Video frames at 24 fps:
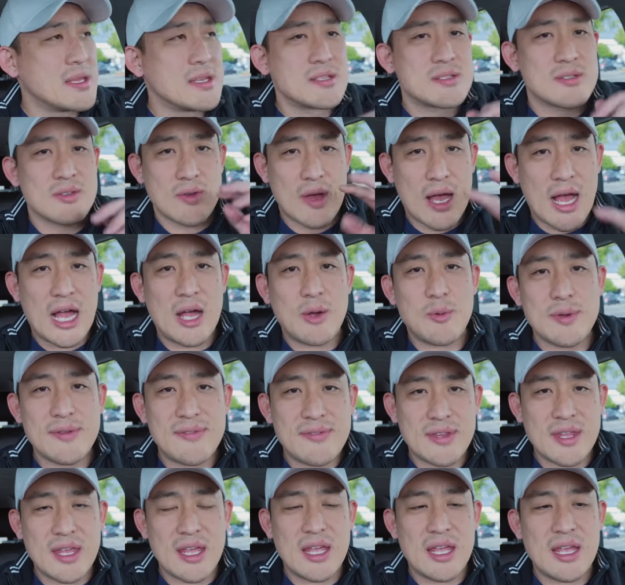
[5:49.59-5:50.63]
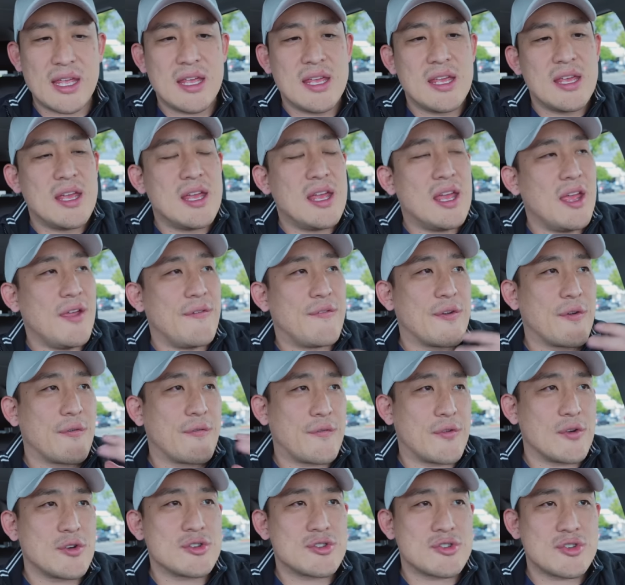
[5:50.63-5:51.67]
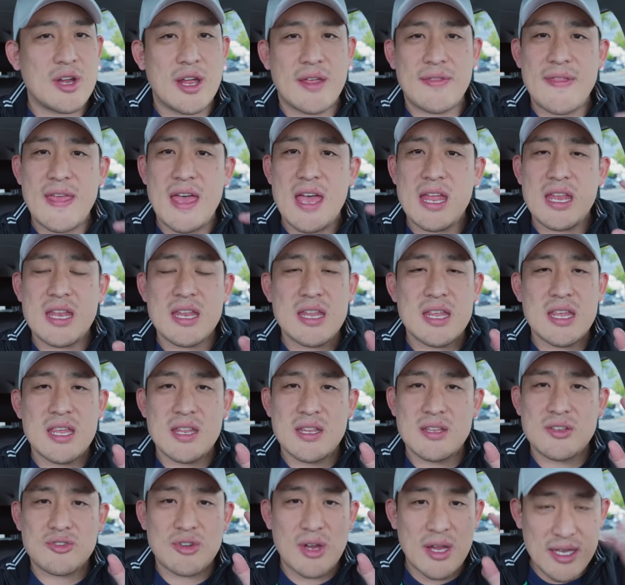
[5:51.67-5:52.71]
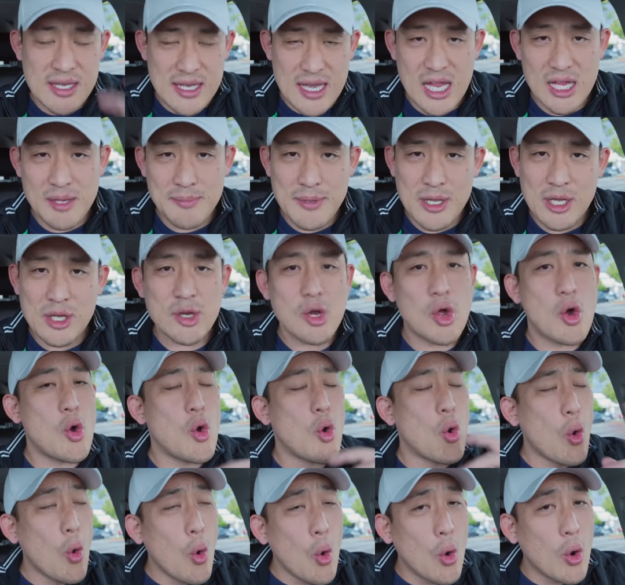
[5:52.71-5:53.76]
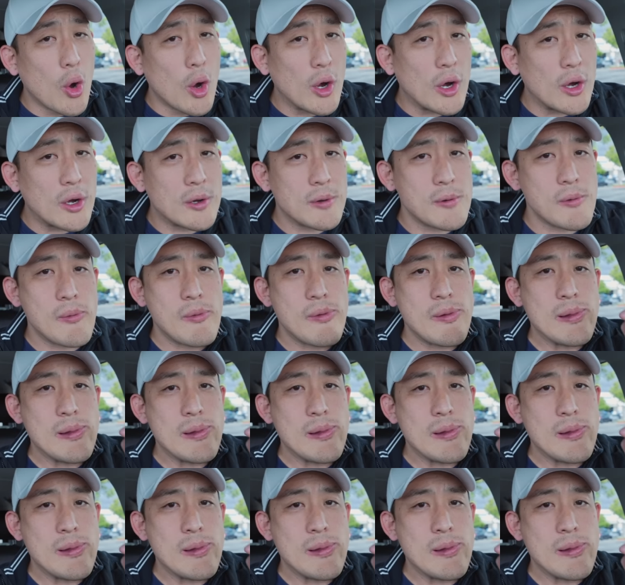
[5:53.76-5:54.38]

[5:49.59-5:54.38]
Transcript: So I would say if you're first trying that, try naengmyeon or